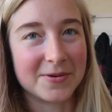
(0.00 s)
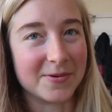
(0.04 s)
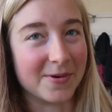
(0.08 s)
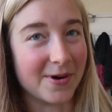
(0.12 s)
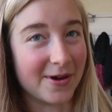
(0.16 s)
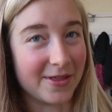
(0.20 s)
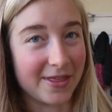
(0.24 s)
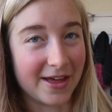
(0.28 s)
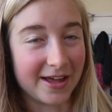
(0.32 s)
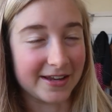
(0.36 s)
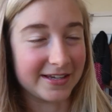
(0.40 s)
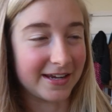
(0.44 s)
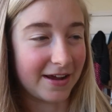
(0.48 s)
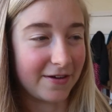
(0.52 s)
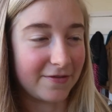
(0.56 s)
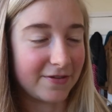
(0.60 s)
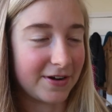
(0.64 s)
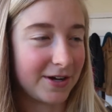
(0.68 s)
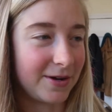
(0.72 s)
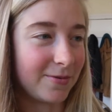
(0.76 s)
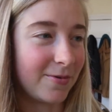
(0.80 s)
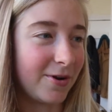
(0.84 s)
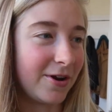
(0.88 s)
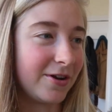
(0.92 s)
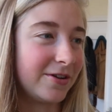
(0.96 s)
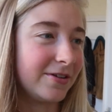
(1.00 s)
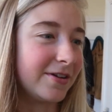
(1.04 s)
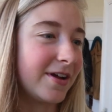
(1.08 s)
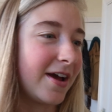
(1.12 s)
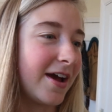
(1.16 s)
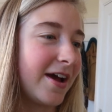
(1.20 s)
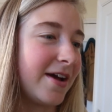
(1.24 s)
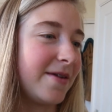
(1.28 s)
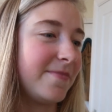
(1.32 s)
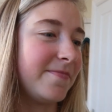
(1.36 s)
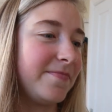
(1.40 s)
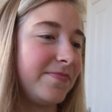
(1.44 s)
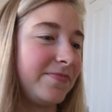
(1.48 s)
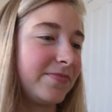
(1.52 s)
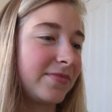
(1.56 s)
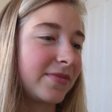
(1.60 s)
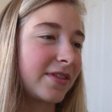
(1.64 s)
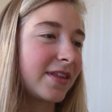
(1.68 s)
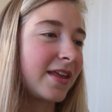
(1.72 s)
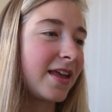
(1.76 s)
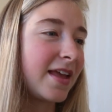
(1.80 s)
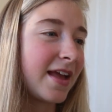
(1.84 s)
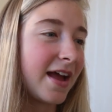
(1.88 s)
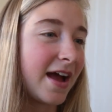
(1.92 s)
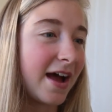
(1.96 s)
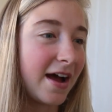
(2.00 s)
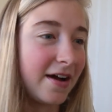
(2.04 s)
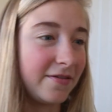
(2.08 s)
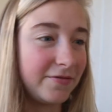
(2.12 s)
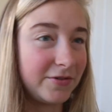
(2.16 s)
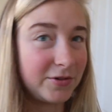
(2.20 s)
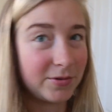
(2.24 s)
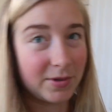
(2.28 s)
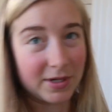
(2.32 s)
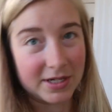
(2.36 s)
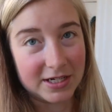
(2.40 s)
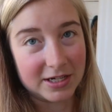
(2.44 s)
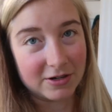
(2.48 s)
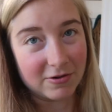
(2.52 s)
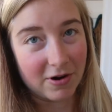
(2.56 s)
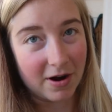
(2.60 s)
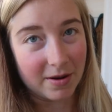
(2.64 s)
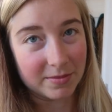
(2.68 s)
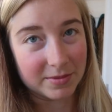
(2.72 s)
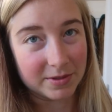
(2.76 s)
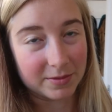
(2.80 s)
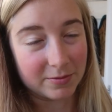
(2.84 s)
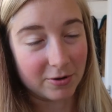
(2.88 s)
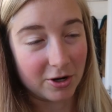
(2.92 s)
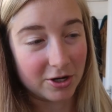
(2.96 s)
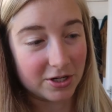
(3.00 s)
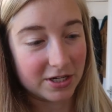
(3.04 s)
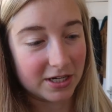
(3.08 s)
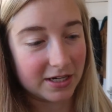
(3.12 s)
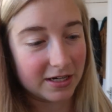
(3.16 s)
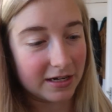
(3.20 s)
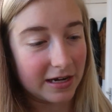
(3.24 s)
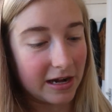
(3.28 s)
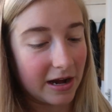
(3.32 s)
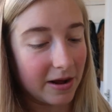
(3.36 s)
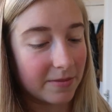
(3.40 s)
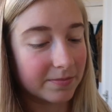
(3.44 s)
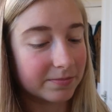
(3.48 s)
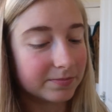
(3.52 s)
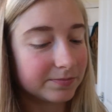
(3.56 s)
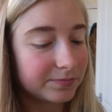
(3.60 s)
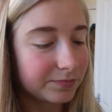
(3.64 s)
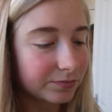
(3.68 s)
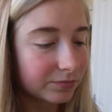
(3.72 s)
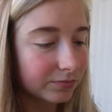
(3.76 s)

well, that definitely won't have 20 grams of protein in it.